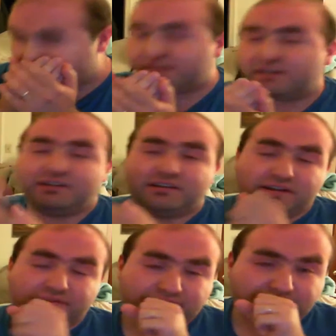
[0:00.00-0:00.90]

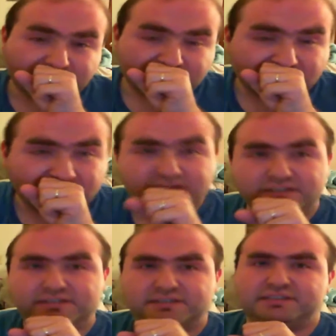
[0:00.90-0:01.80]
Alright, the ending
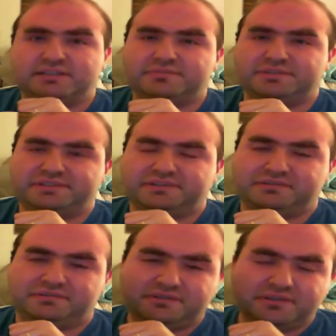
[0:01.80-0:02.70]
to this
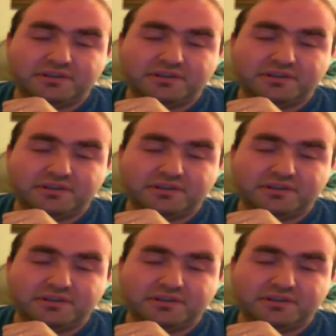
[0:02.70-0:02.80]
episode